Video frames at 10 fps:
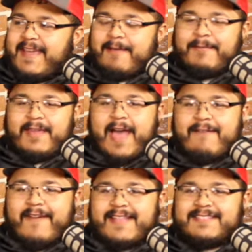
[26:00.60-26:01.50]
I mean,
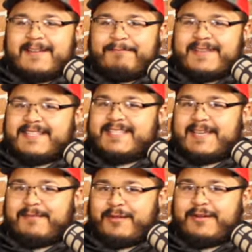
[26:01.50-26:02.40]
yeah. I've had something
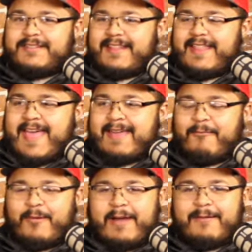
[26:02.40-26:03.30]
similar to
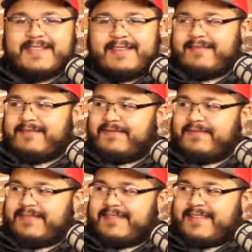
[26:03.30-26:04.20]
that when I was... It's
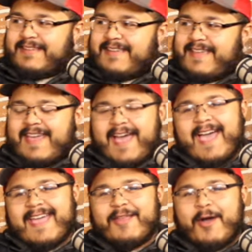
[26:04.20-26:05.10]
really just being naive.
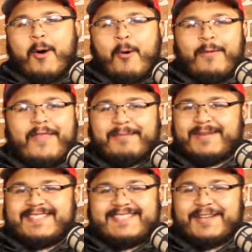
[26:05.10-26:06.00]
I know.
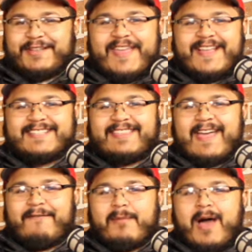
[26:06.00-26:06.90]
But still, things like
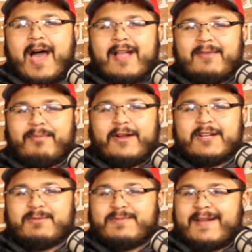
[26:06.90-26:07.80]
that from a hockey
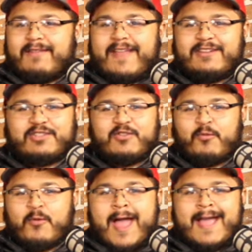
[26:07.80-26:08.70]
player's perspective, that just
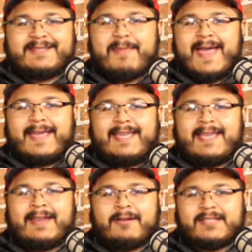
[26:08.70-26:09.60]
grinds my
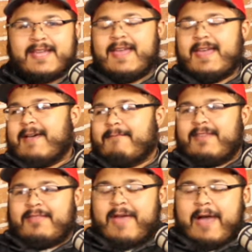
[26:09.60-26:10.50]
gears. I
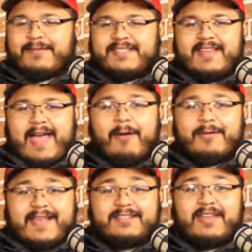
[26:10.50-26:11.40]
mean, I was
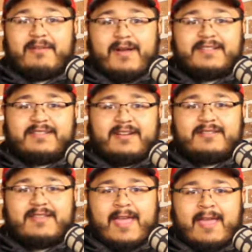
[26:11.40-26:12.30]
actually at a
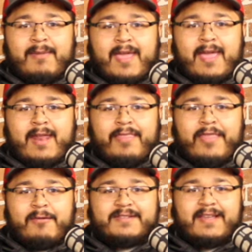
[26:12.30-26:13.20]
Musketeers game, and
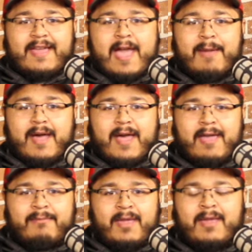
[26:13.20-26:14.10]
there was a guy
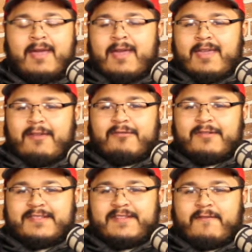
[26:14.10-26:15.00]
behind me. He
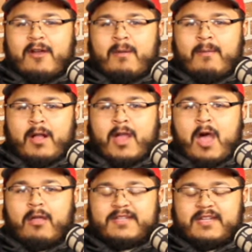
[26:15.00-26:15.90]
was from a
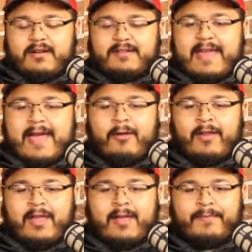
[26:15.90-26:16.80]
college here in
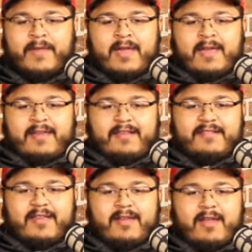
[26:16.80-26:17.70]
town, and he
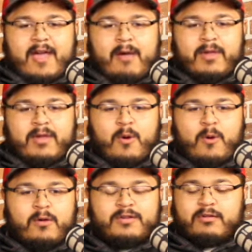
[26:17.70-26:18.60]
said, "How many
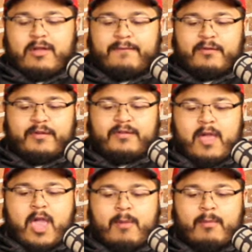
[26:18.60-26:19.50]
quarters are left in this
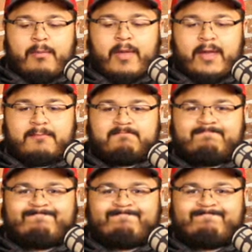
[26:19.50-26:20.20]
game?" I'm like...